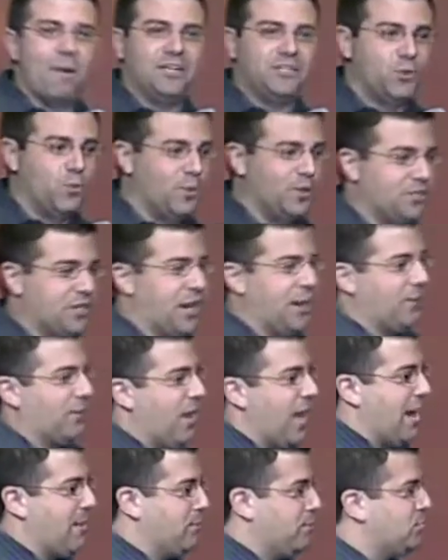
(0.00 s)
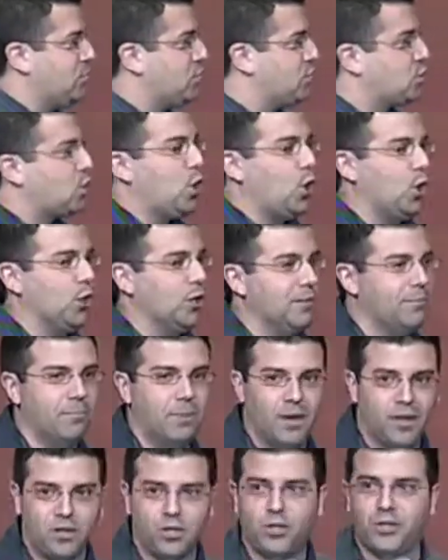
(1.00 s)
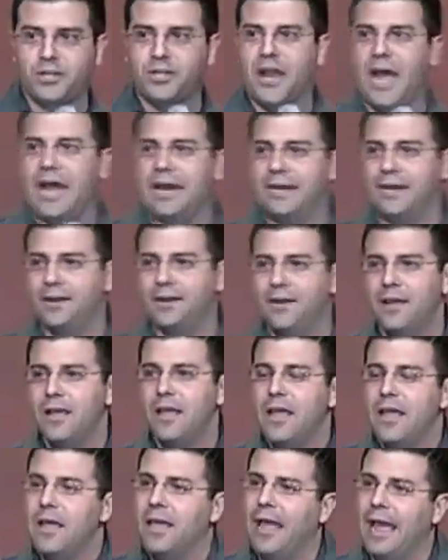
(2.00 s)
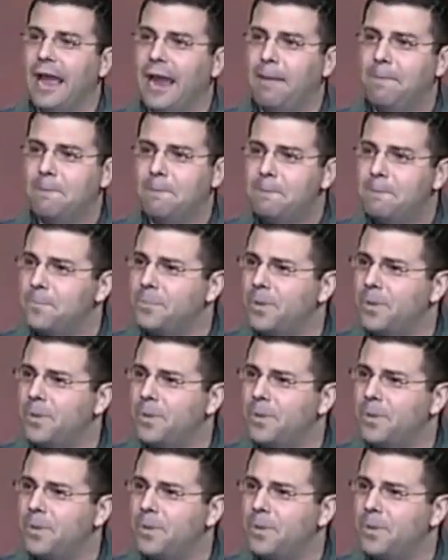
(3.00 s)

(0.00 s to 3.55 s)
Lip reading: mention which airline. We'll just call them Goodnighted. And